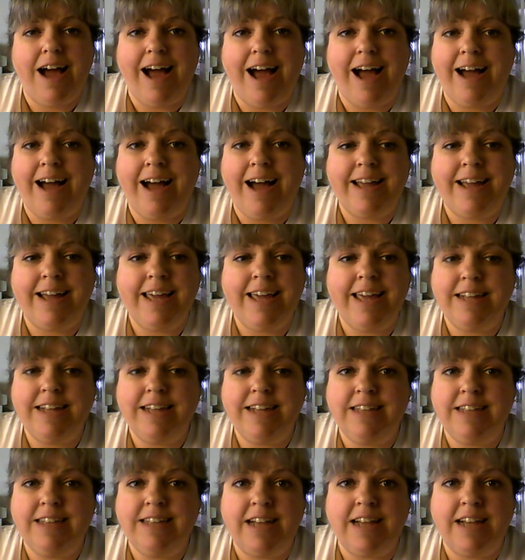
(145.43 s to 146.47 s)
I can't
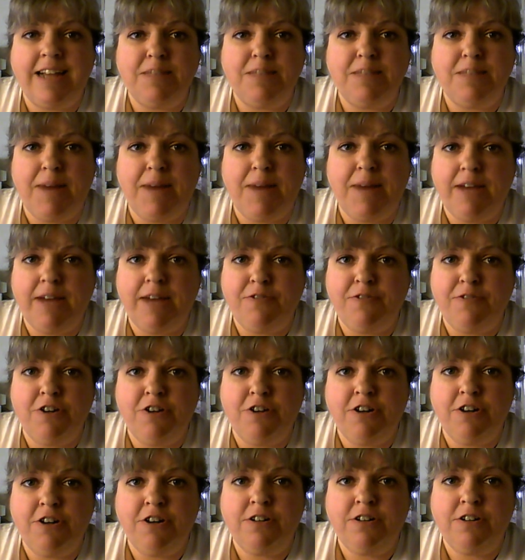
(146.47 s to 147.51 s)
exactly buy it for
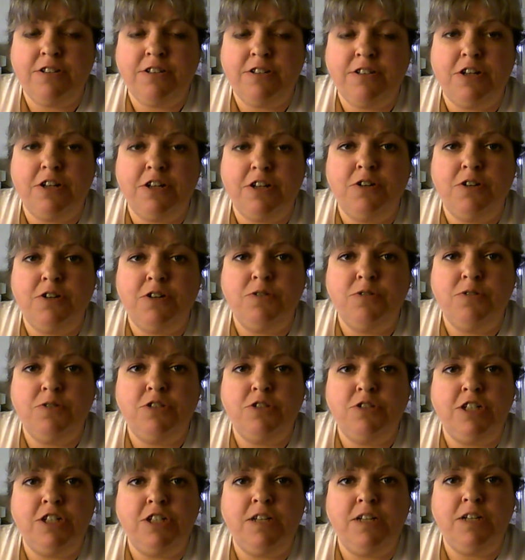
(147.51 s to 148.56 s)
her, so
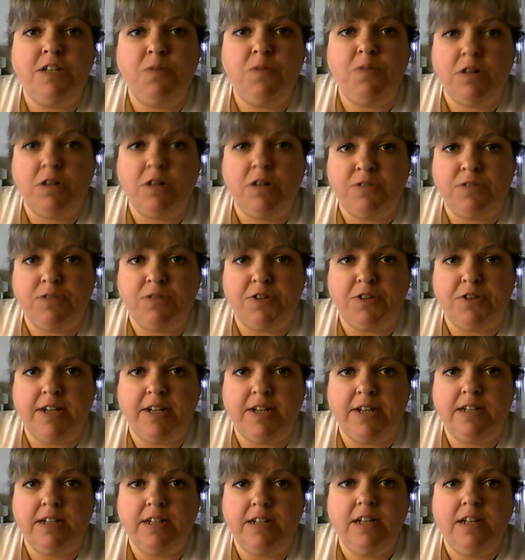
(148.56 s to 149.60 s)
she works for it.